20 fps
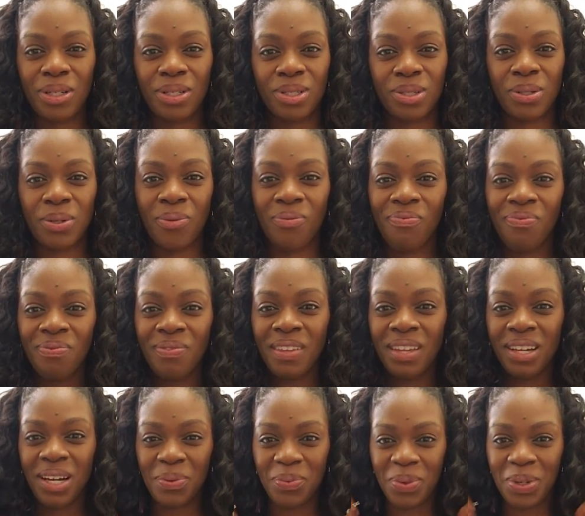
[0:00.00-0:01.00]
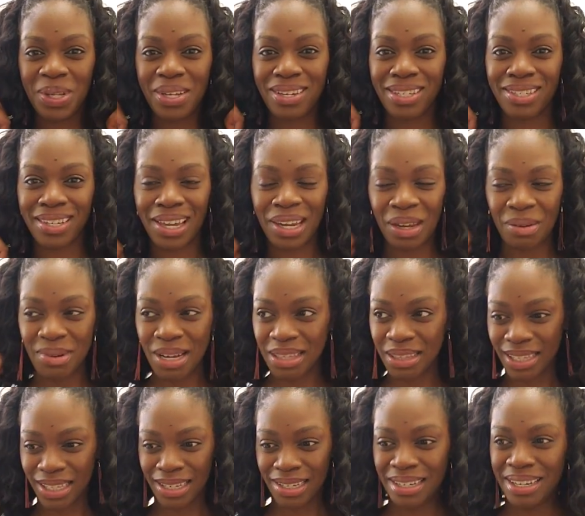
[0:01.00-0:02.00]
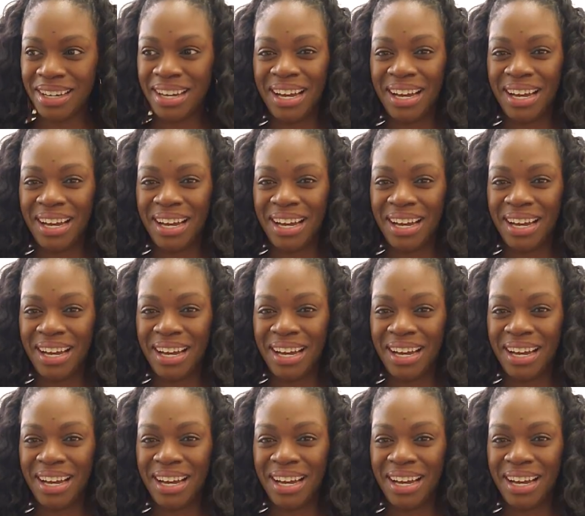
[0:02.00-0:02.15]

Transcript: so I'm really excited about that.